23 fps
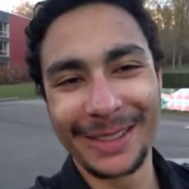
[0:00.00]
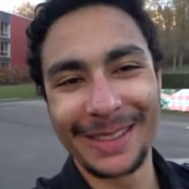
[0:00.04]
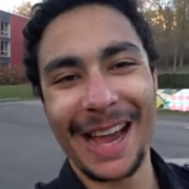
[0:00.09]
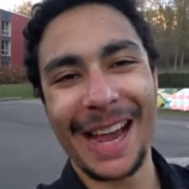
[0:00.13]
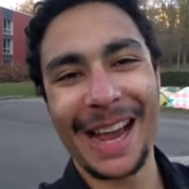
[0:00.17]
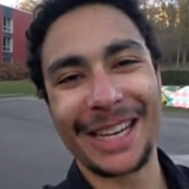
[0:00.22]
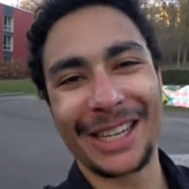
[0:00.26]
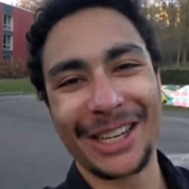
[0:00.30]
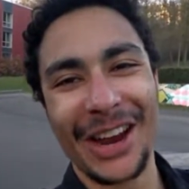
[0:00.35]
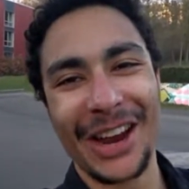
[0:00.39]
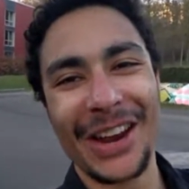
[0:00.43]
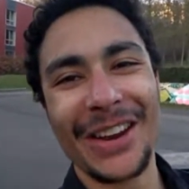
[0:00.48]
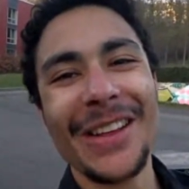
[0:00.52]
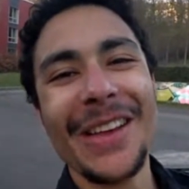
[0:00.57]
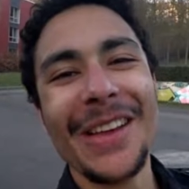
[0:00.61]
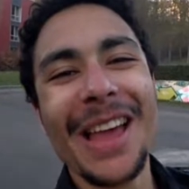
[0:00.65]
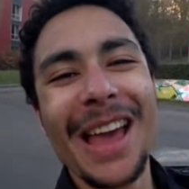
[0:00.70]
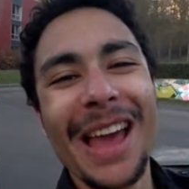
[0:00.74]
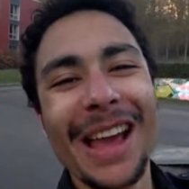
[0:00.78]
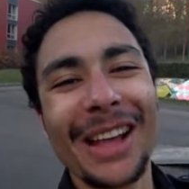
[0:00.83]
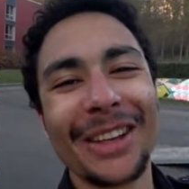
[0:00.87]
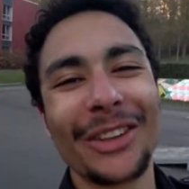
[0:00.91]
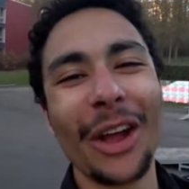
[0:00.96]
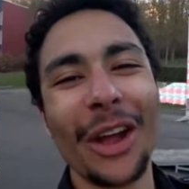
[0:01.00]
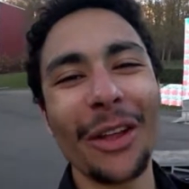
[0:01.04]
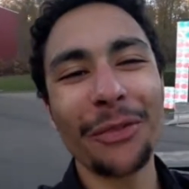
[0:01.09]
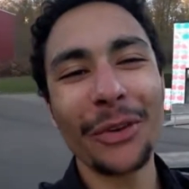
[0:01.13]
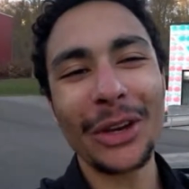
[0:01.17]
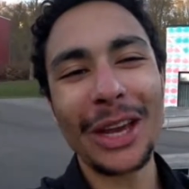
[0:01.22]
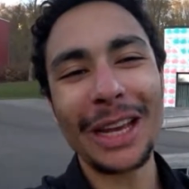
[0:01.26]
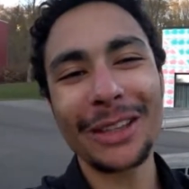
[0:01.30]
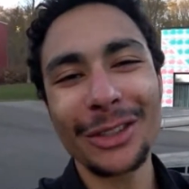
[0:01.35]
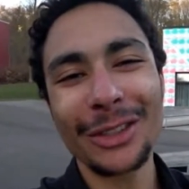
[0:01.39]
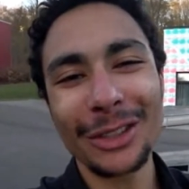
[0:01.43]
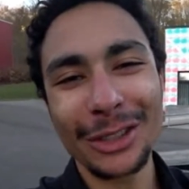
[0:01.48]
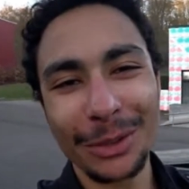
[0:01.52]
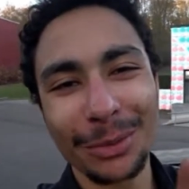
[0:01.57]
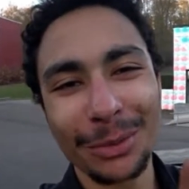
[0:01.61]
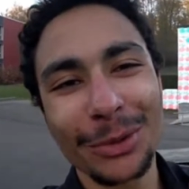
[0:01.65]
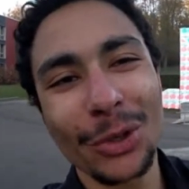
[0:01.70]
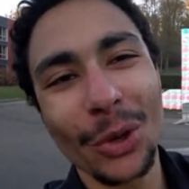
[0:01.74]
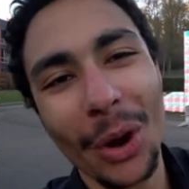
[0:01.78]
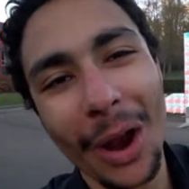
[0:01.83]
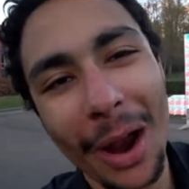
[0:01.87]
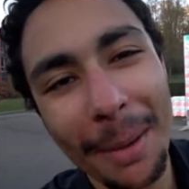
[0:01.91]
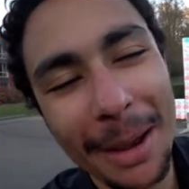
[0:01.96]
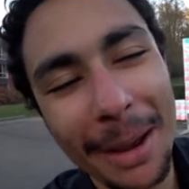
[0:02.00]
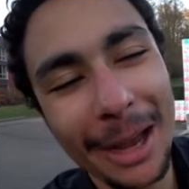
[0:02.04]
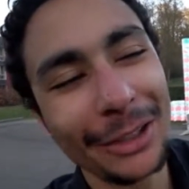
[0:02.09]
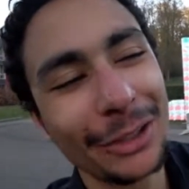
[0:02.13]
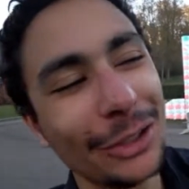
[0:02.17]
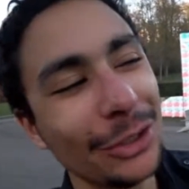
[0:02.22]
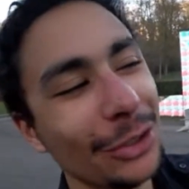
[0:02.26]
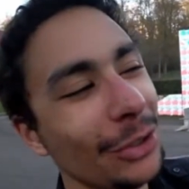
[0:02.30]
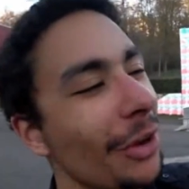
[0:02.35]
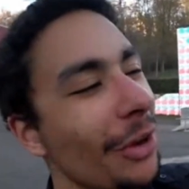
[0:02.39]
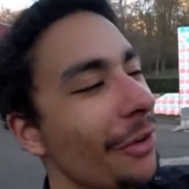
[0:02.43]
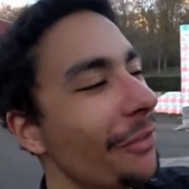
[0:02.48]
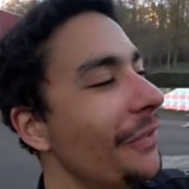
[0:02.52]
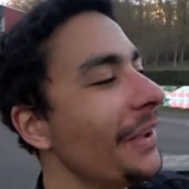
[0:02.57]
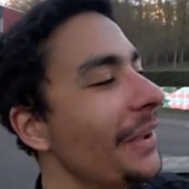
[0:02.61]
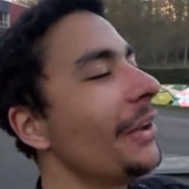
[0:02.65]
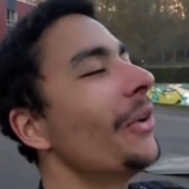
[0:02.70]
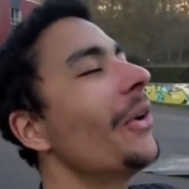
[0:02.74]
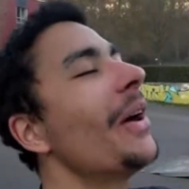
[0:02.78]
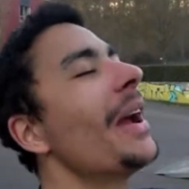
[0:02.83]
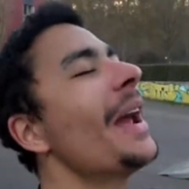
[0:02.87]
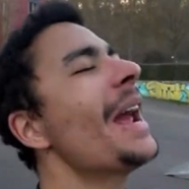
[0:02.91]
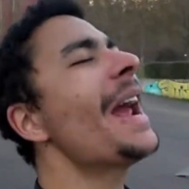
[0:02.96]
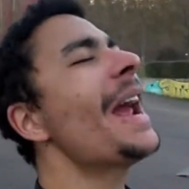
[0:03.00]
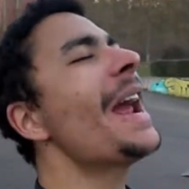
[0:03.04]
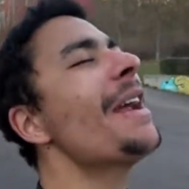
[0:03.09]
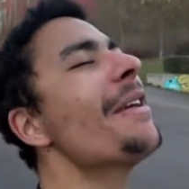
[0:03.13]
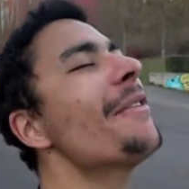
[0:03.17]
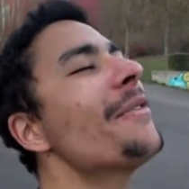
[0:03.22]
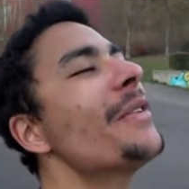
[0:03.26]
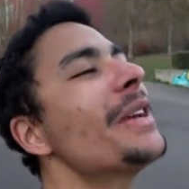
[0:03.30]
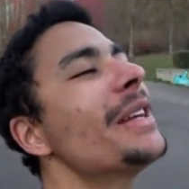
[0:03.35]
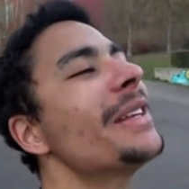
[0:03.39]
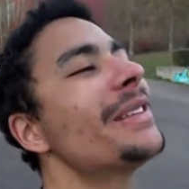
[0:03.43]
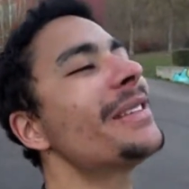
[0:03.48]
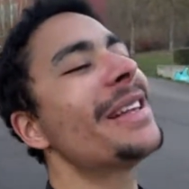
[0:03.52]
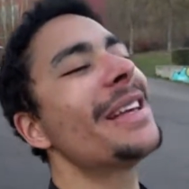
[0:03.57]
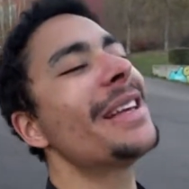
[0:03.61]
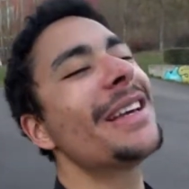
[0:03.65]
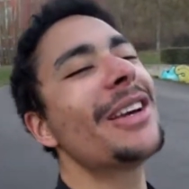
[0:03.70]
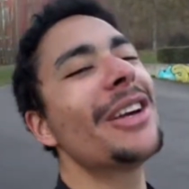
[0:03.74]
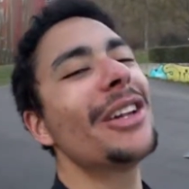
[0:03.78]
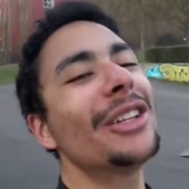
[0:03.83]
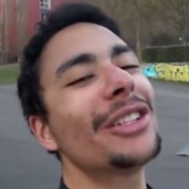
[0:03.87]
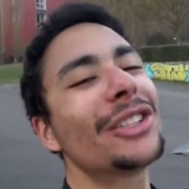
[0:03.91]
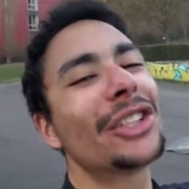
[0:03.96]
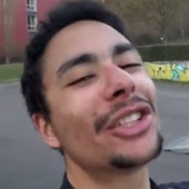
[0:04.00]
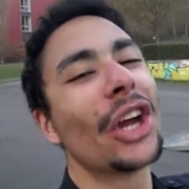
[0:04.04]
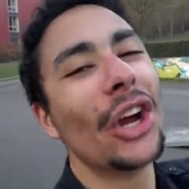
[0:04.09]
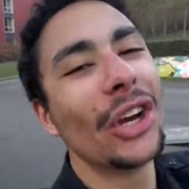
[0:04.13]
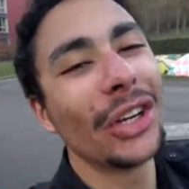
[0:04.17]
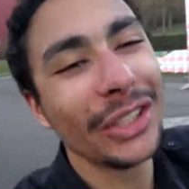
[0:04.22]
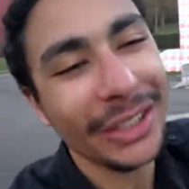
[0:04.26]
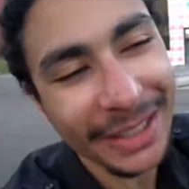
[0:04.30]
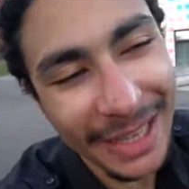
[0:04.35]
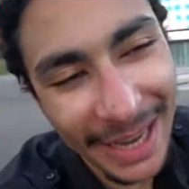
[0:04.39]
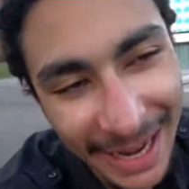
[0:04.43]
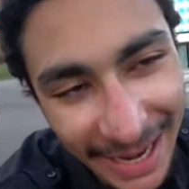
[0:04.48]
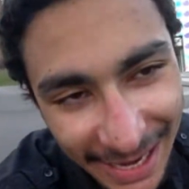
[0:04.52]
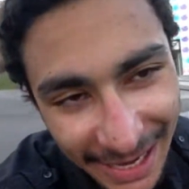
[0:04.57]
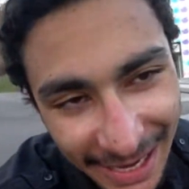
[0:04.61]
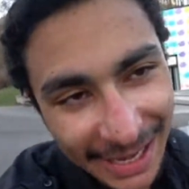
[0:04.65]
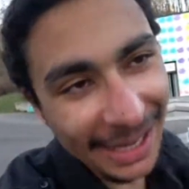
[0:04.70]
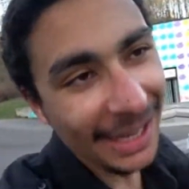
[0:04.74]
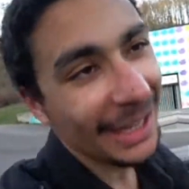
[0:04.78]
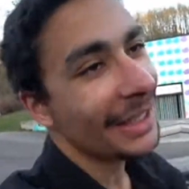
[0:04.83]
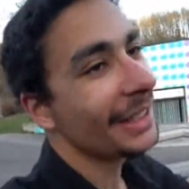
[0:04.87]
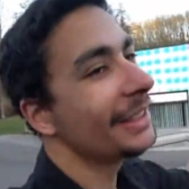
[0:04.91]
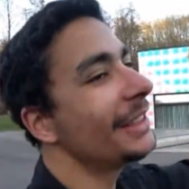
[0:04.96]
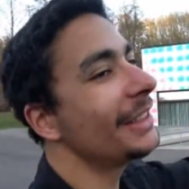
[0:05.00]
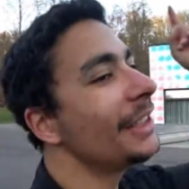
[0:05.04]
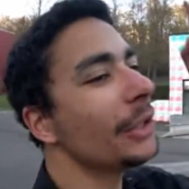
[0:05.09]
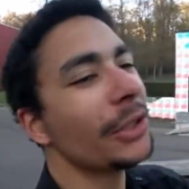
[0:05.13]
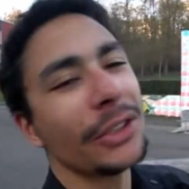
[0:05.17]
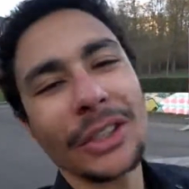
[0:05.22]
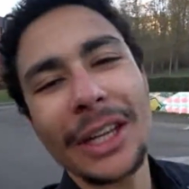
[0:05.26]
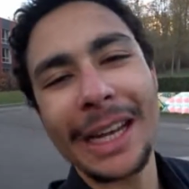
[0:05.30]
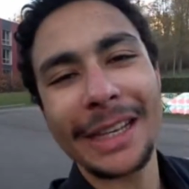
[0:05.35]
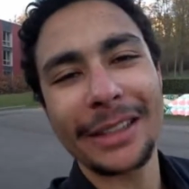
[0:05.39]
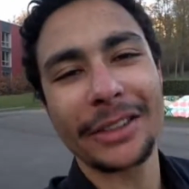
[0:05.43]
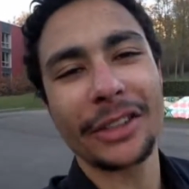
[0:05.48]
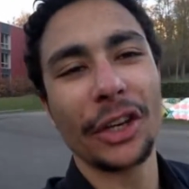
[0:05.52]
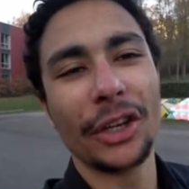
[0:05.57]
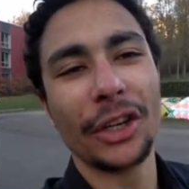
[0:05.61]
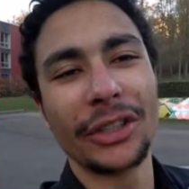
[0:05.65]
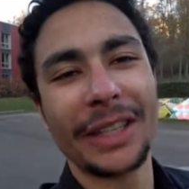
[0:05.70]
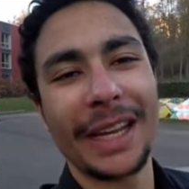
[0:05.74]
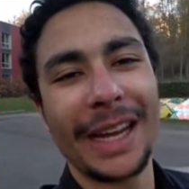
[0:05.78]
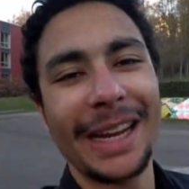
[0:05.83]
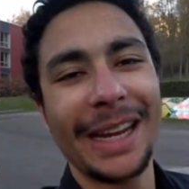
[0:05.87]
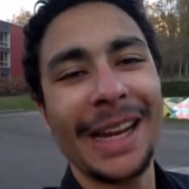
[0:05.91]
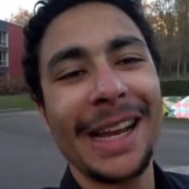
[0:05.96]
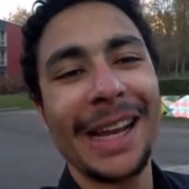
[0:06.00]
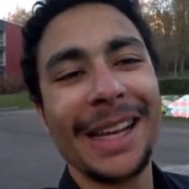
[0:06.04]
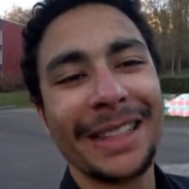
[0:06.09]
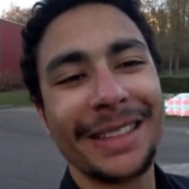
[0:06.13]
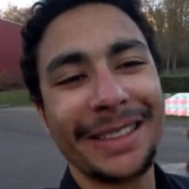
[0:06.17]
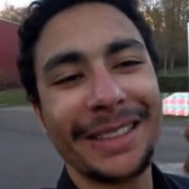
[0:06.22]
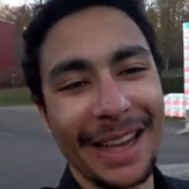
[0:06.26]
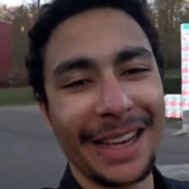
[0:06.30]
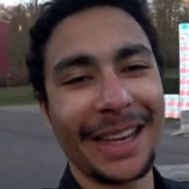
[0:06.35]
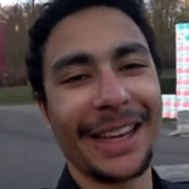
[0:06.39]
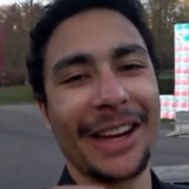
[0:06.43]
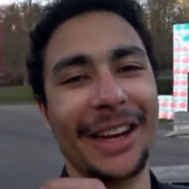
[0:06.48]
section. Don't forget to subscribe. I do a video every single Thursday. See you next Thursday. Take